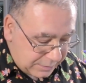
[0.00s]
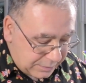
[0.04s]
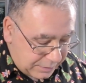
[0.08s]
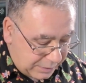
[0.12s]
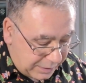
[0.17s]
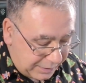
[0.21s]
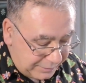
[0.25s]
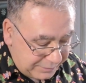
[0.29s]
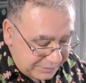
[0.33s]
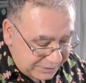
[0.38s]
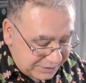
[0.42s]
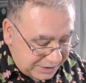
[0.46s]
I
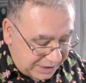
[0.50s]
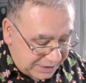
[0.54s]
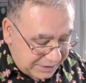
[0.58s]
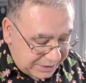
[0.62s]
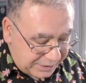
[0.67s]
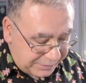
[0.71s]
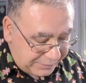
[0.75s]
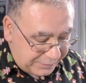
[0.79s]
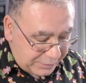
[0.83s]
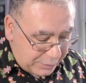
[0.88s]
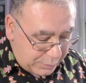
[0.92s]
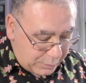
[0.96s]
haven't done this
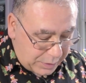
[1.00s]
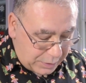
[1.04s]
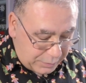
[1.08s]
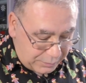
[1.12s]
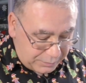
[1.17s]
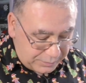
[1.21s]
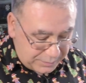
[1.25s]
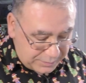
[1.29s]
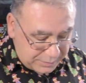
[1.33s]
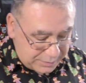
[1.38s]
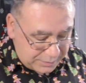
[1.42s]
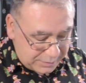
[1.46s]
for a while.
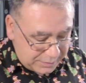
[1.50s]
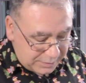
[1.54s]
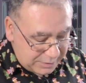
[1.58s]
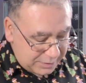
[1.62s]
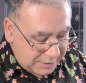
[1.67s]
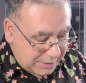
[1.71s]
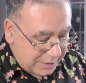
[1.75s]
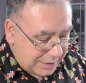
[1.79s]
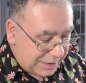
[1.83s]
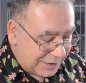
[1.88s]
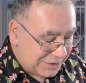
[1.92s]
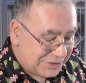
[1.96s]

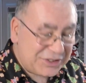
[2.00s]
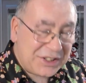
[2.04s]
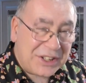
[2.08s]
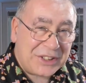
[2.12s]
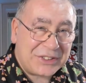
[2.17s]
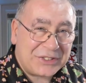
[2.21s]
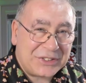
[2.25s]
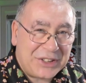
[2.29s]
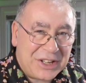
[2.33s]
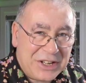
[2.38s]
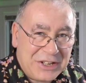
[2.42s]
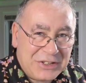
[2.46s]

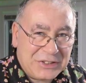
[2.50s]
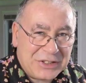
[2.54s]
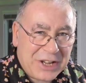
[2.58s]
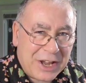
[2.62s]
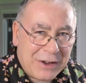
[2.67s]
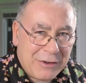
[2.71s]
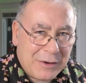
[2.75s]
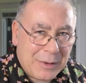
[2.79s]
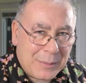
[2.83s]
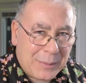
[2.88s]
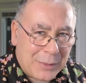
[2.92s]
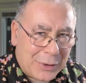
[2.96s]
sixteen
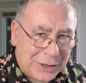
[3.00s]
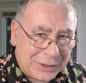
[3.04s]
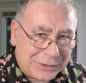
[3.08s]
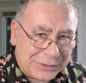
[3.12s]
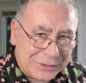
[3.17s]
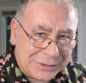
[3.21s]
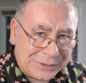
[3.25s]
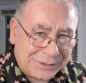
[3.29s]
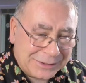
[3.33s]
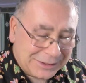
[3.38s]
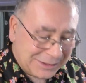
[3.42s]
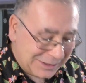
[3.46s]
terabytes,
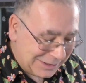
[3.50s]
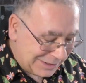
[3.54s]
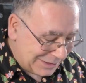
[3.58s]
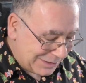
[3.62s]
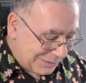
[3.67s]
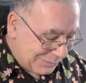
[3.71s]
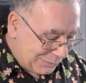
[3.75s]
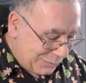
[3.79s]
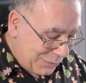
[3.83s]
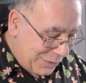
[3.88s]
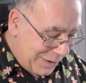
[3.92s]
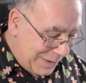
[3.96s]

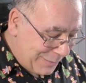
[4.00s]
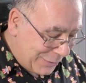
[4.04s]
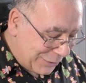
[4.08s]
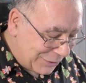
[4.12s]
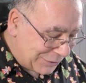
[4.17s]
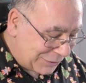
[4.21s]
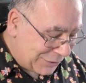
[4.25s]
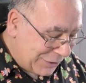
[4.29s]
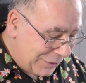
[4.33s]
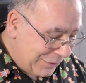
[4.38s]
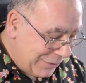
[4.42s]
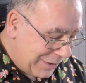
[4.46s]
what am I
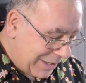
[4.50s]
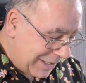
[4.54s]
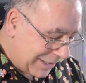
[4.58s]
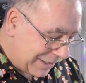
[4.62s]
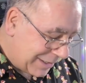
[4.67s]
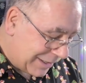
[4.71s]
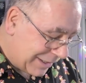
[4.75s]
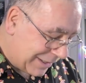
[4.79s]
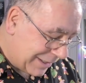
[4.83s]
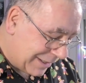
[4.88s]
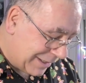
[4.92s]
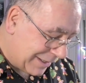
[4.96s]
doing?
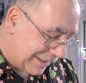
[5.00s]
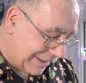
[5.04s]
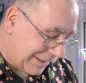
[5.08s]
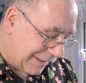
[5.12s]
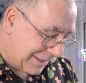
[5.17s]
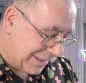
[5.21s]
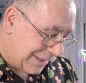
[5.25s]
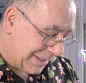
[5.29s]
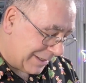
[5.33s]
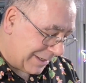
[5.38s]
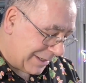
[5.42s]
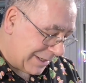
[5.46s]

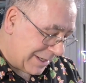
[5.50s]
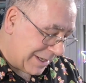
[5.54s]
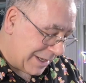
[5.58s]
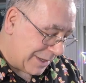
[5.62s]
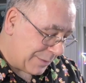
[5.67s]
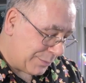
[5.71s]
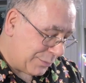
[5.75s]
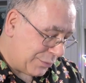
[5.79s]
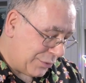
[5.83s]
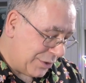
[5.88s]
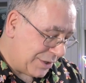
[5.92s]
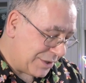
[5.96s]
It's
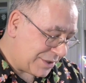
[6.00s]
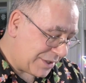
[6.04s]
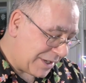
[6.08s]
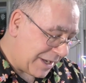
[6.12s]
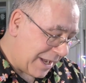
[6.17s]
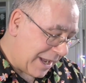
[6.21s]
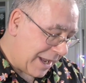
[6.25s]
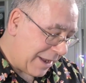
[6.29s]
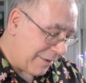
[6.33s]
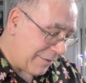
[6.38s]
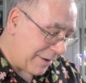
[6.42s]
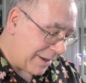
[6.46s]
pretty
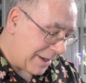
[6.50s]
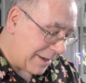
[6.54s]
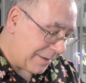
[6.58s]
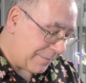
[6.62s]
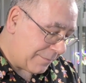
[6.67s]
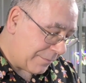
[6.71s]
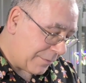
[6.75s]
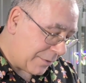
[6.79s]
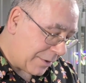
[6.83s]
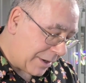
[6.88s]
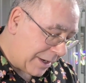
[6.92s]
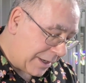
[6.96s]
scary.
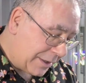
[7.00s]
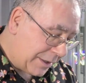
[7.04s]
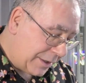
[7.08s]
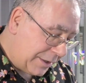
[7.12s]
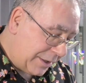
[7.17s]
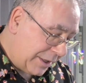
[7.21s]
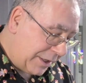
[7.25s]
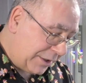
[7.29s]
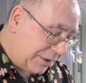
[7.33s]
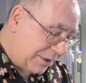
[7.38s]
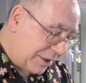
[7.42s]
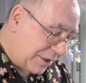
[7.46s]
Right, you
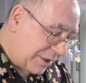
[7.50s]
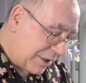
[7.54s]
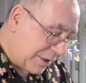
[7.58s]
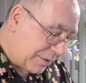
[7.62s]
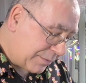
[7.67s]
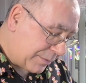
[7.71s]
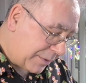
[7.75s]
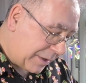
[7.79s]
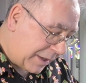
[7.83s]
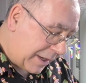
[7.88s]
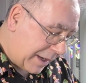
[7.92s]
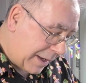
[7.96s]
need to just
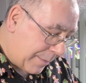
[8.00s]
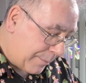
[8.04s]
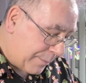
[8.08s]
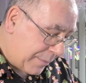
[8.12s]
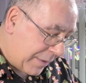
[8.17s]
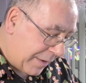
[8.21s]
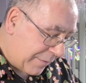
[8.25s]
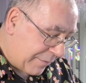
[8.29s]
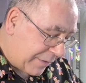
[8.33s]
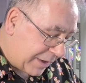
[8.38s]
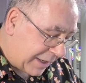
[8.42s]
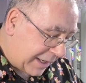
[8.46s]
get a
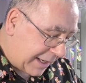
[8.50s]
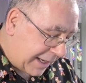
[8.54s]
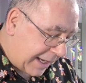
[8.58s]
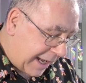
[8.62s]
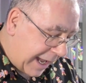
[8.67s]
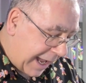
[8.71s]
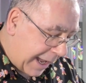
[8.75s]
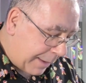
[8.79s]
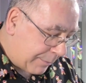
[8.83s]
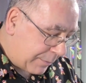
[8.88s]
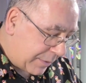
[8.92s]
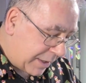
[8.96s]
bit of a
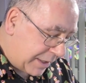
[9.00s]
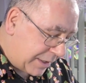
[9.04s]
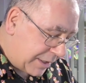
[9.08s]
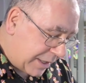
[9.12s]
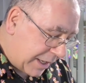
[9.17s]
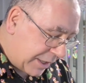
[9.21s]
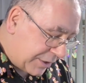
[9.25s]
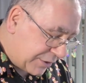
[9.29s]
gap in there